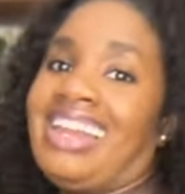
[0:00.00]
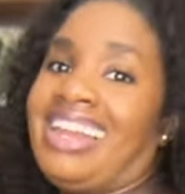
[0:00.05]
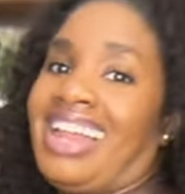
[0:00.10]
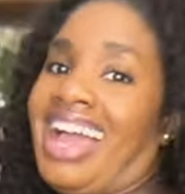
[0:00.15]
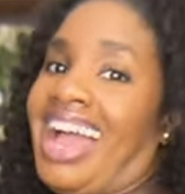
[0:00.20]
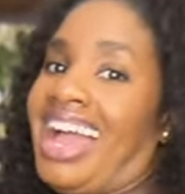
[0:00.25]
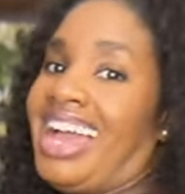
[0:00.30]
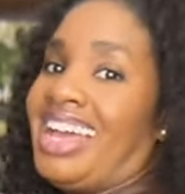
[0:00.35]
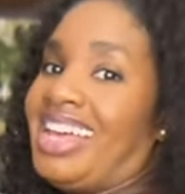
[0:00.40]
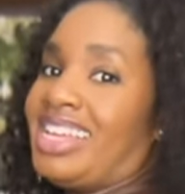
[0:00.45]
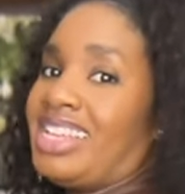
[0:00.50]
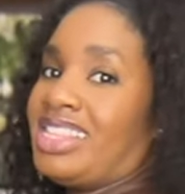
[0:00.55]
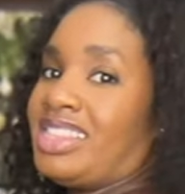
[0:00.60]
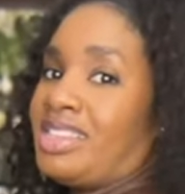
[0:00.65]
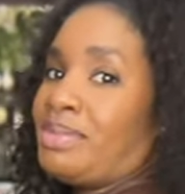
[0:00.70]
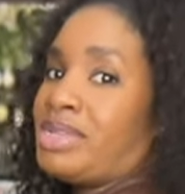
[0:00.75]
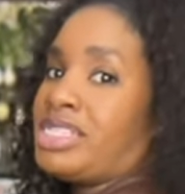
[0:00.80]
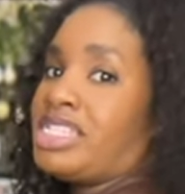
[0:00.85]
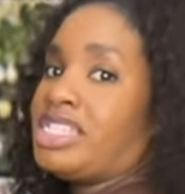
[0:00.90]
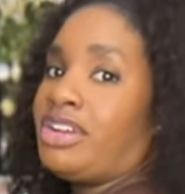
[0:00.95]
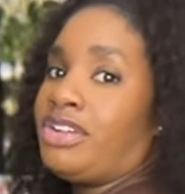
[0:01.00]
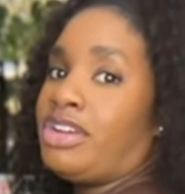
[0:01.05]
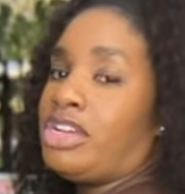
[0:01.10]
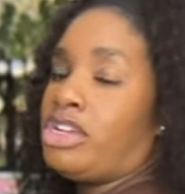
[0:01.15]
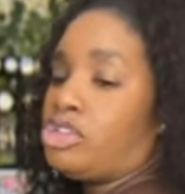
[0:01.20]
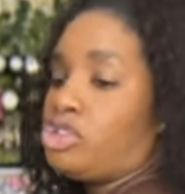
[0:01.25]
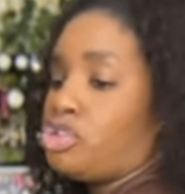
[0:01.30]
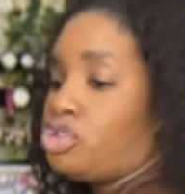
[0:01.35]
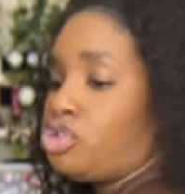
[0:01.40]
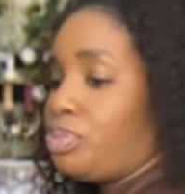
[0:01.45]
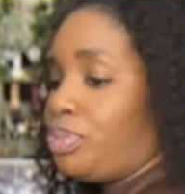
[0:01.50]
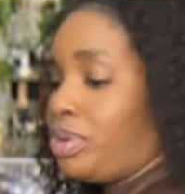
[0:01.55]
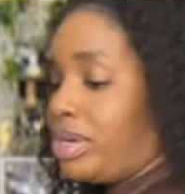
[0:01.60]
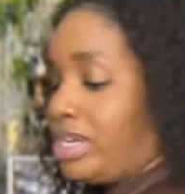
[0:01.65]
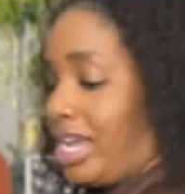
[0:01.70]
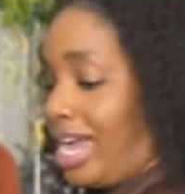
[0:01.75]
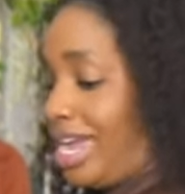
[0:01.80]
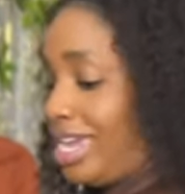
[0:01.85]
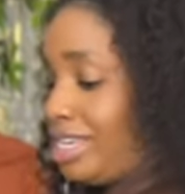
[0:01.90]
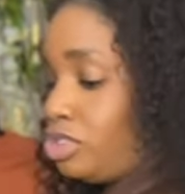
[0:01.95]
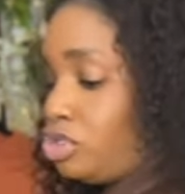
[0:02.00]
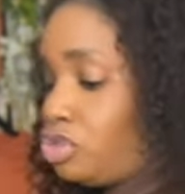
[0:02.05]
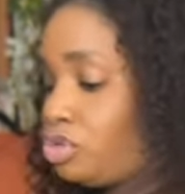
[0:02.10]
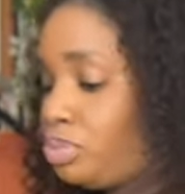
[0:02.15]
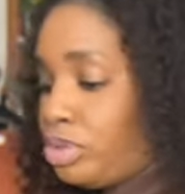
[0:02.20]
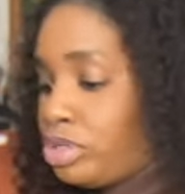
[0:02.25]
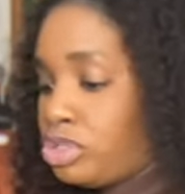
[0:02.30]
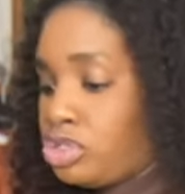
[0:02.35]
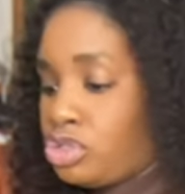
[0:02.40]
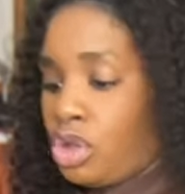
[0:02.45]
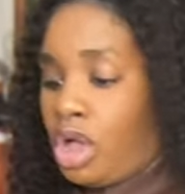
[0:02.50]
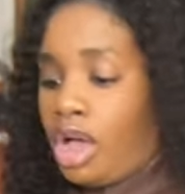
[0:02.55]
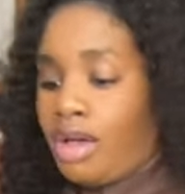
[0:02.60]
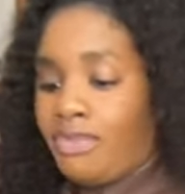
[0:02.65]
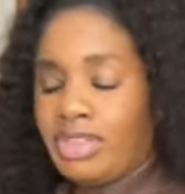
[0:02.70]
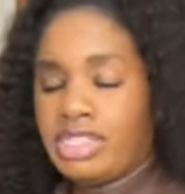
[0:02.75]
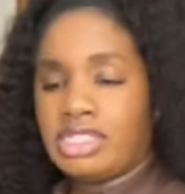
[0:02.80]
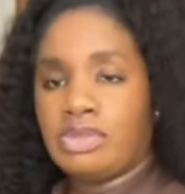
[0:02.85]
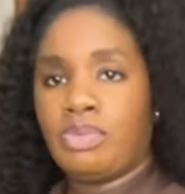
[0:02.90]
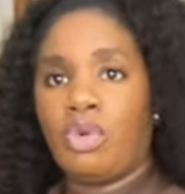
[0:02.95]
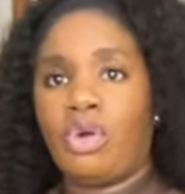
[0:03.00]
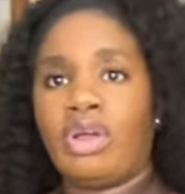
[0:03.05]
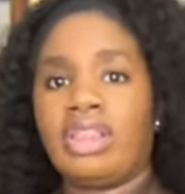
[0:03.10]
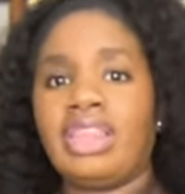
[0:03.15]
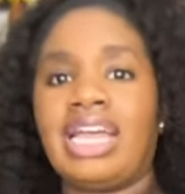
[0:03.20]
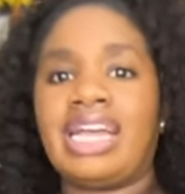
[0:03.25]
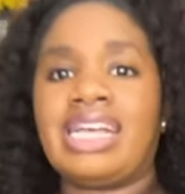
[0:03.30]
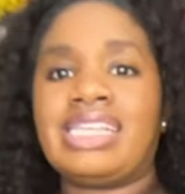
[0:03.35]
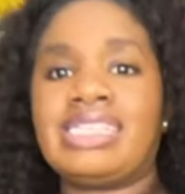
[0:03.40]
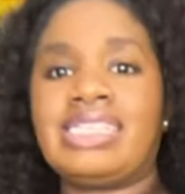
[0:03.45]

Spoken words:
of that, the material is super nice, super soft. It's more like a